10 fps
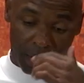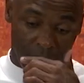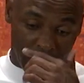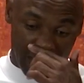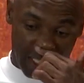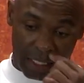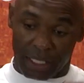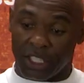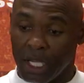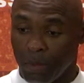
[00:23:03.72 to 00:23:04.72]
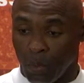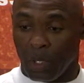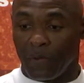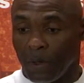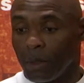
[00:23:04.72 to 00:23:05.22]
I know that he can
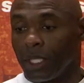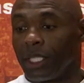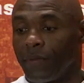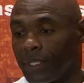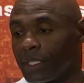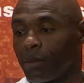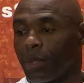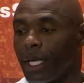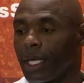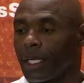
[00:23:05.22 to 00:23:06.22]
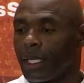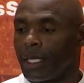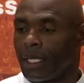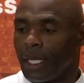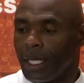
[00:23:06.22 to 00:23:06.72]
separate from a defensive back,
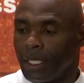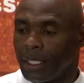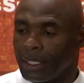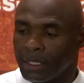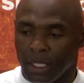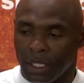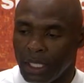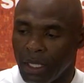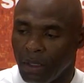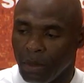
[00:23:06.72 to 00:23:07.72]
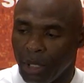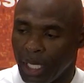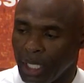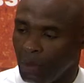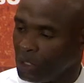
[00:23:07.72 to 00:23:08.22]
and it's, it's all
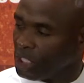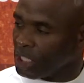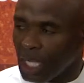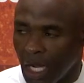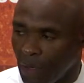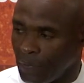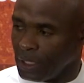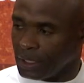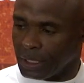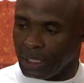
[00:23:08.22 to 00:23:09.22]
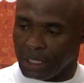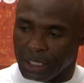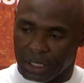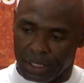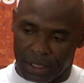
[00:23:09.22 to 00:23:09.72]
about him with just confidence and
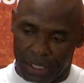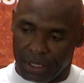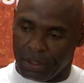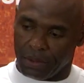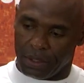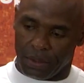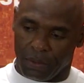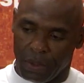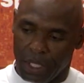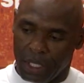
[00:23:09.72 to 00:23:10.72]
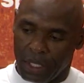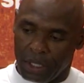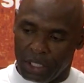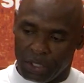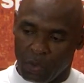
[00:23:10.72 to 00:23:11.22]
just continue to
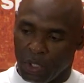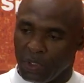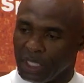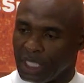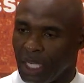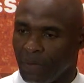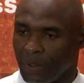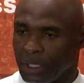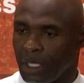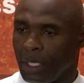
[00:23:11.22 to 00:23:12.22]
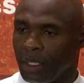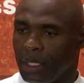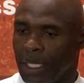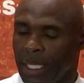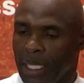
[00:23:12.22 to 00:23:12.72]
just work on his confidence.
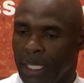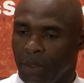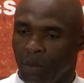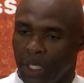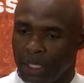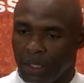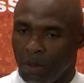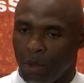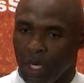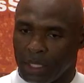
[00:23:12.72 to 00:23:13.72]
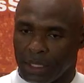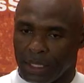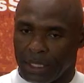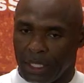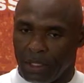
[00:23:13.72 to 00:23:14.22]
And and when I told Marcus, I
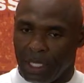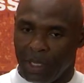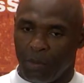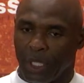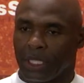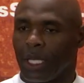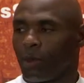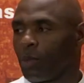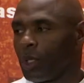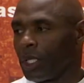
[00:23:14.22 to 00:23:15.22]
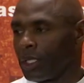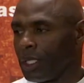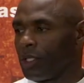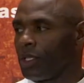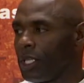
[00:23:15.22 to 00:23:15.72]
said, "You have big time ability.
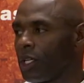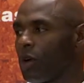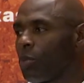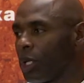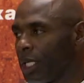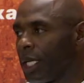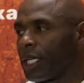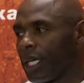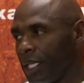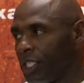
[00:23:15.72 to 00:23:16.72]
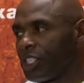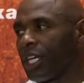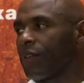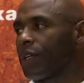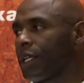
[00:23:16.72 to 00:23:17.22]
You need to go play like that each and
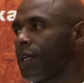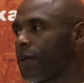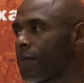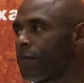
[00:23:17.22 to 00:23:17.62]
every day."